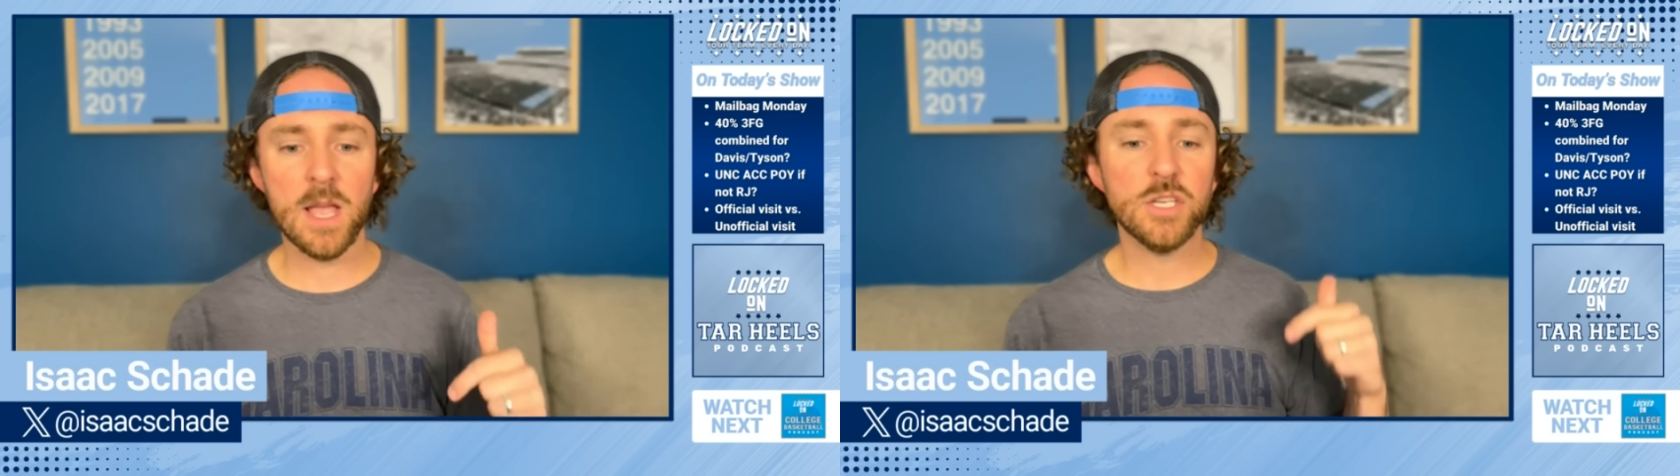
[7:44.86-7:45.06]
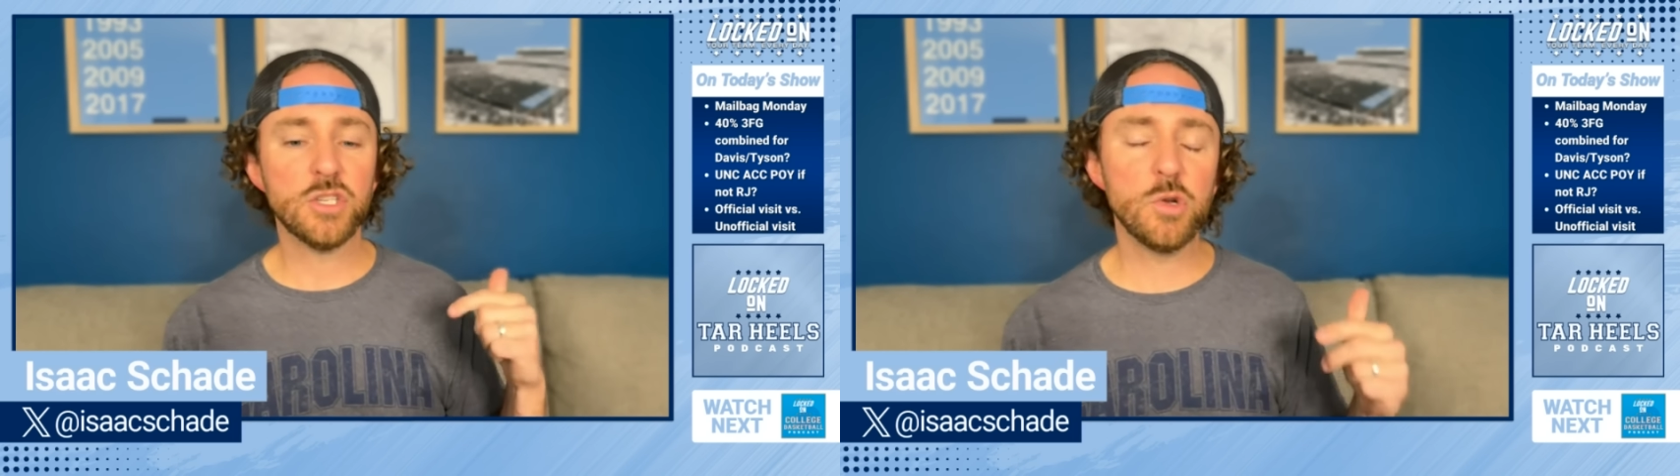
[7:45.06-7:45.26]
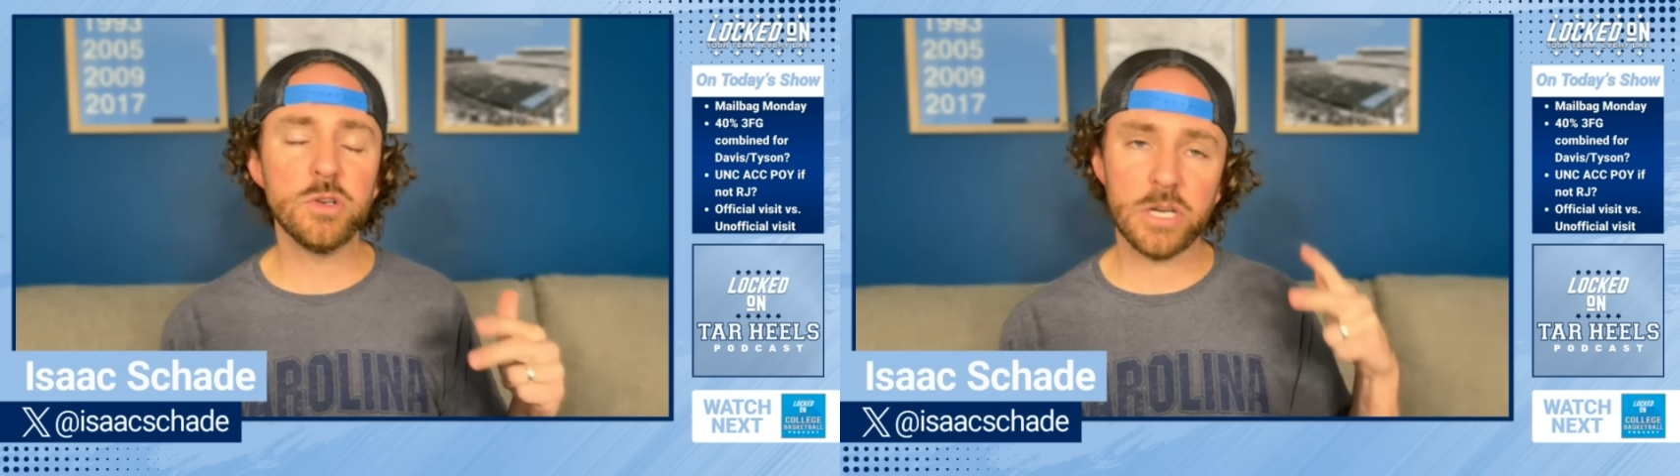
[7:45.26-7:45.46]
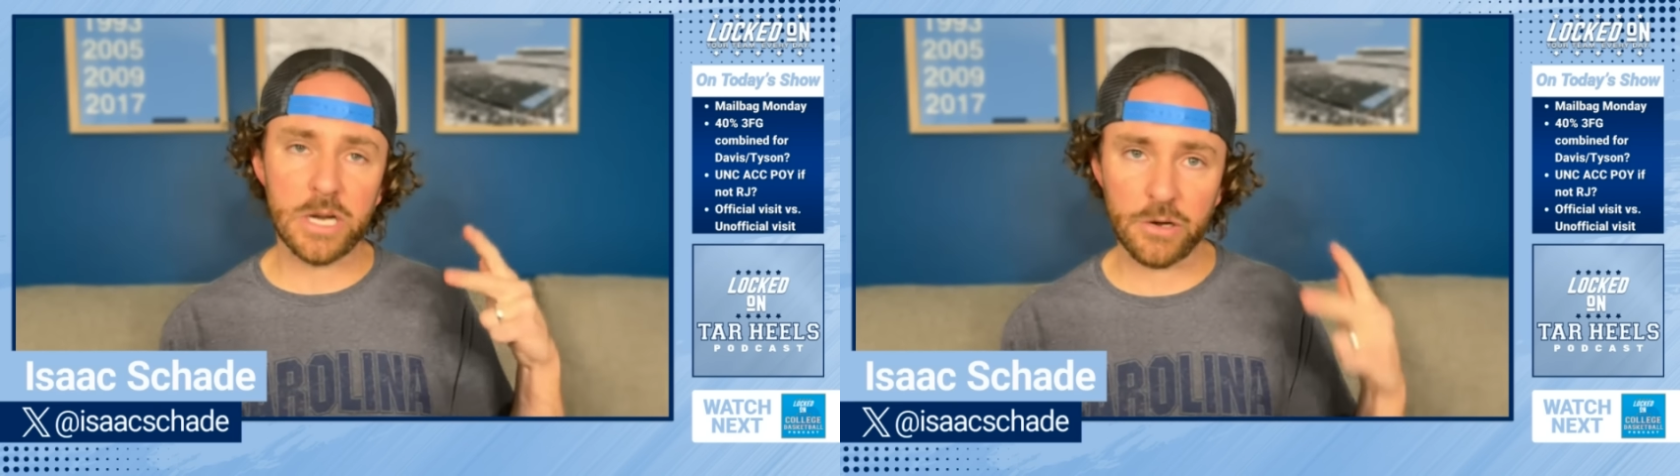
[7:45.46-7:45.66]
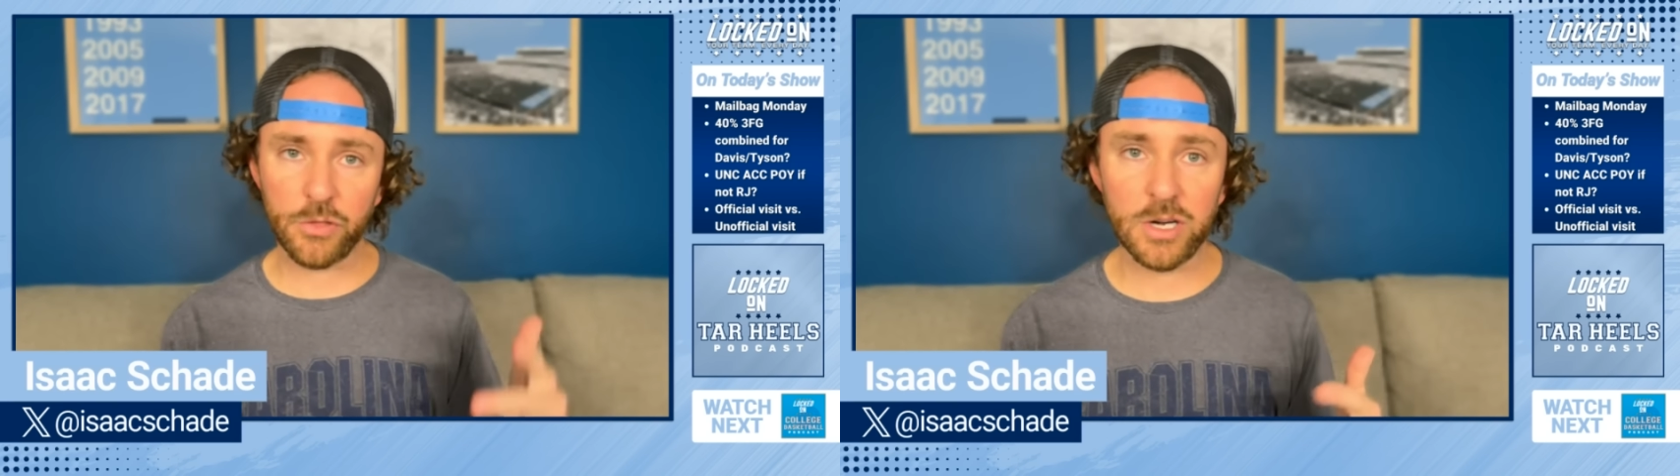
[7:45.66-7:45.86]
Junior
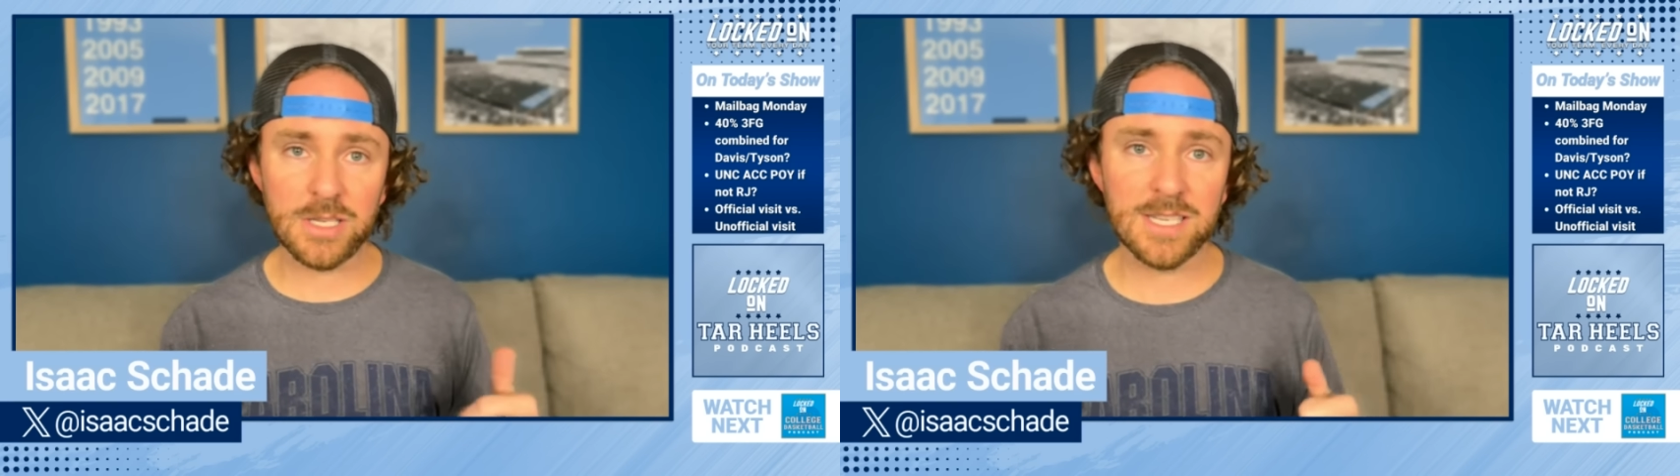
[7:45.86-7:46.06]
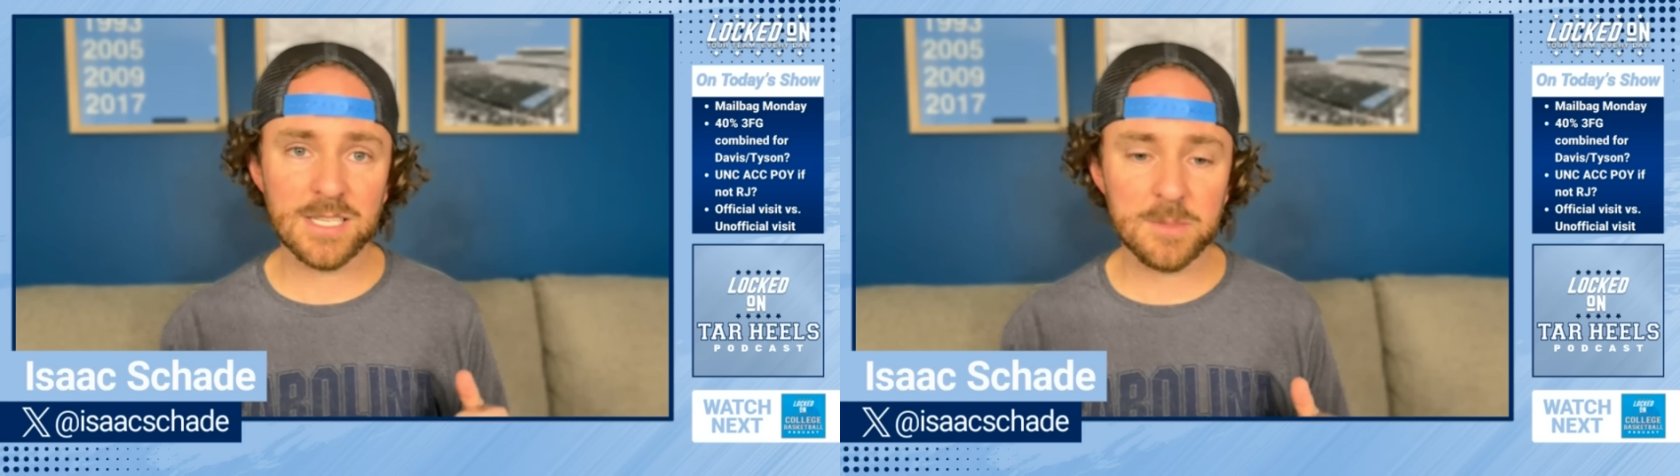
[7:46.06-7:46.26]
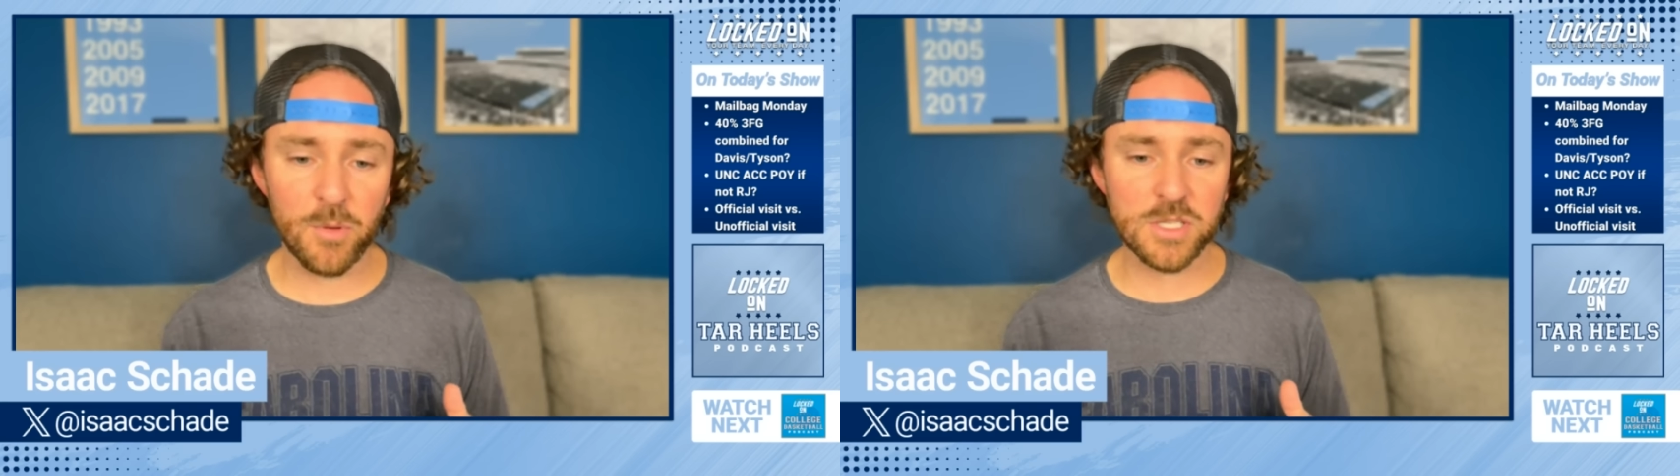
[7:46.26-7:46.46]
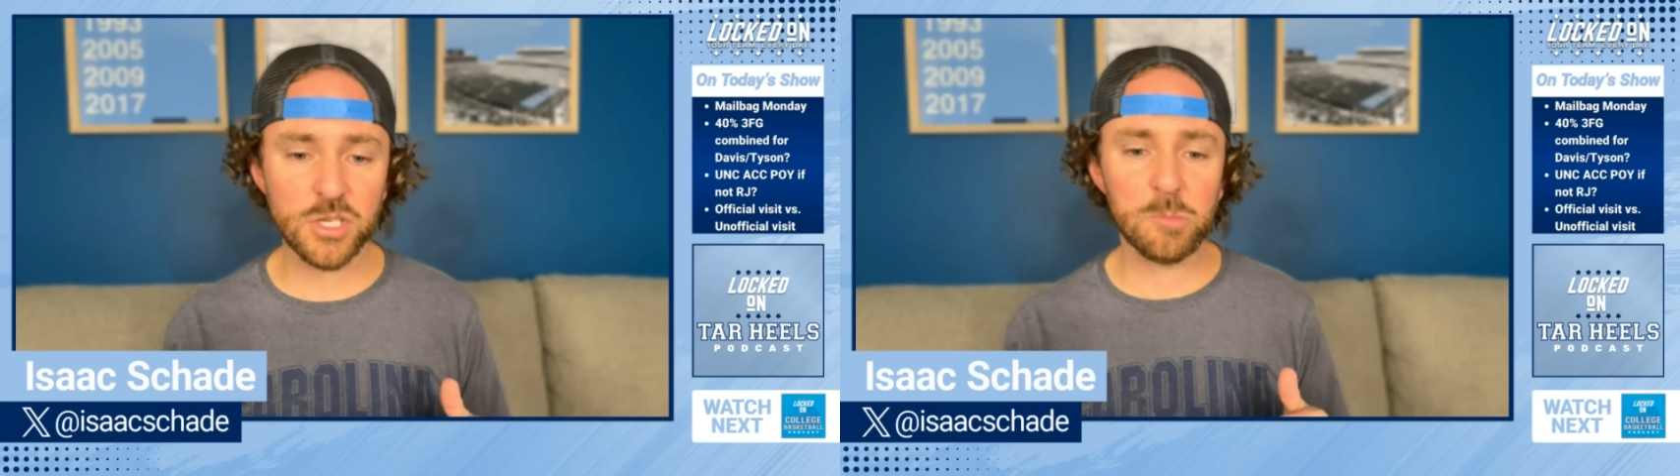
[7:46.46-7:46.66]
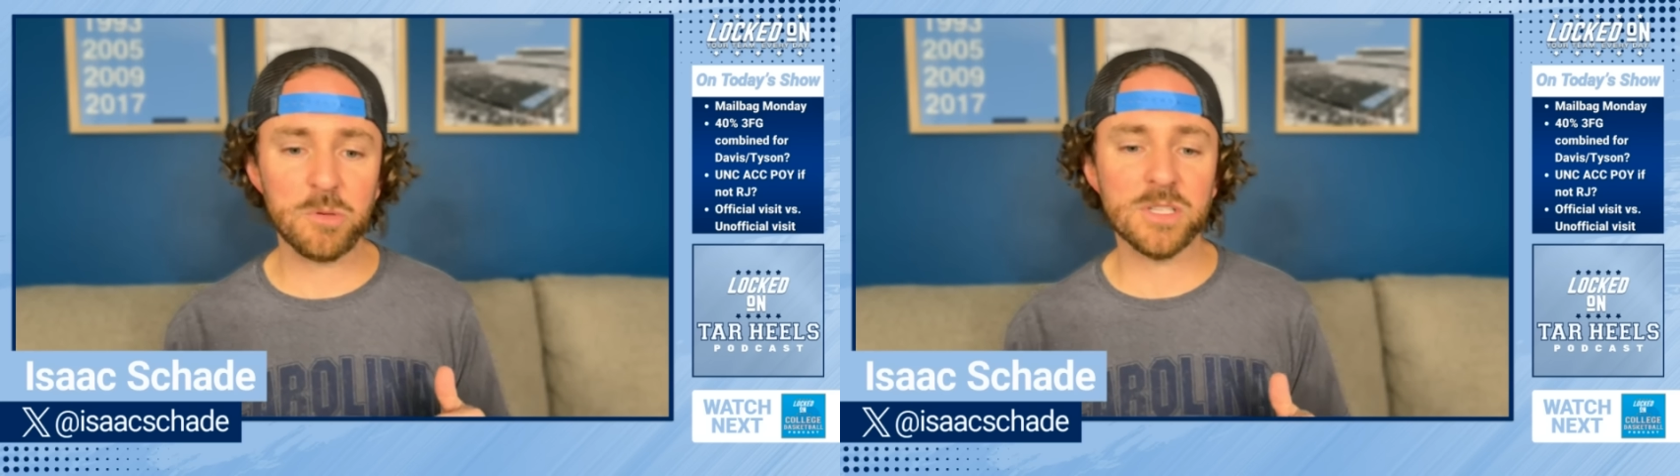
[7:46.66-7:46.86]
year, thirty-six point
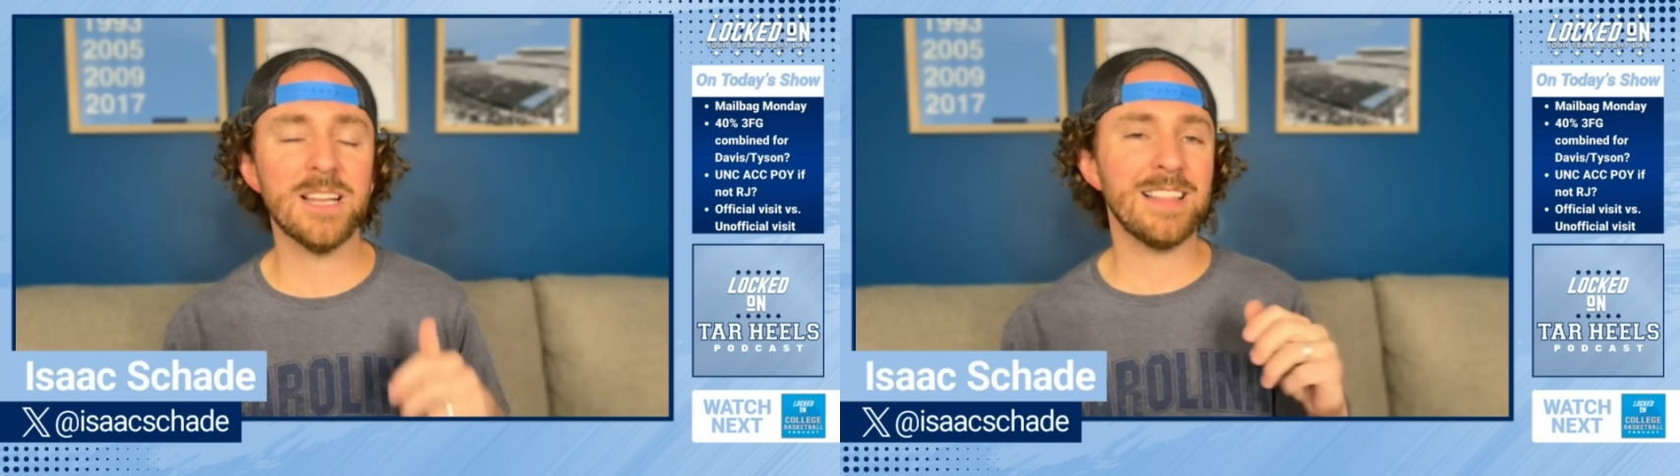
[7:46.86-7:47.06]
two percent.